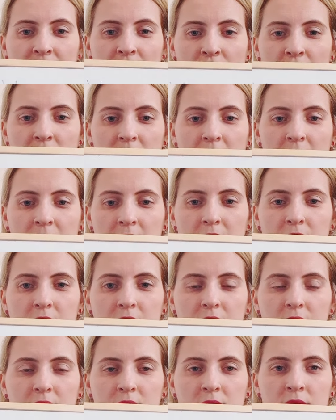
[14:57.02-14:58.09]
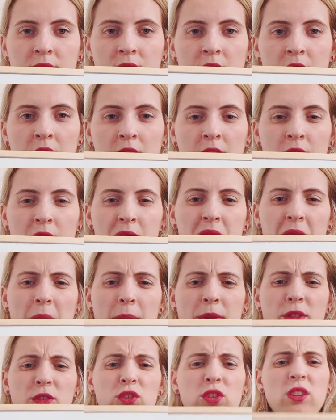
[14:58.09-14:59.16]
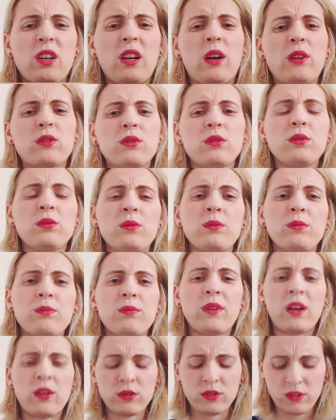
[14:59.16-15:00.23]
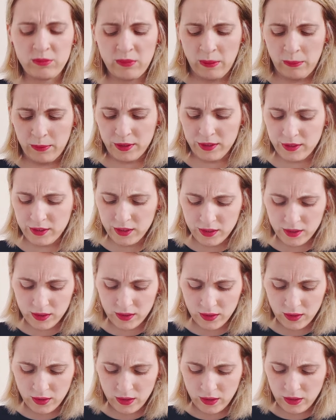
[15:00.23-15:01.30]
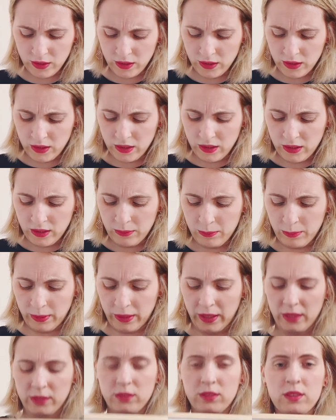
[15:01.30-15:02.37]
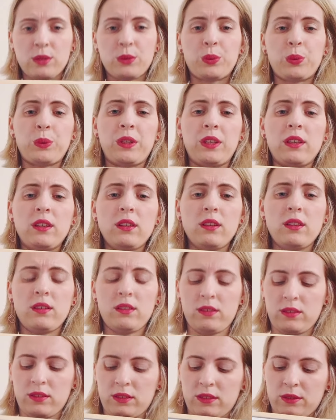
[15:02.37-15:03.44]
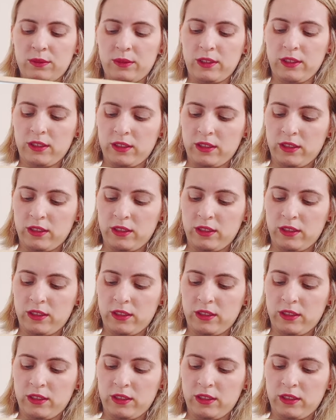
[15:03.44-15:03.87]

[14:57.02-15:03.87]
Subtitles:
Okay, and I'm not sure how to remember this, but svi Svi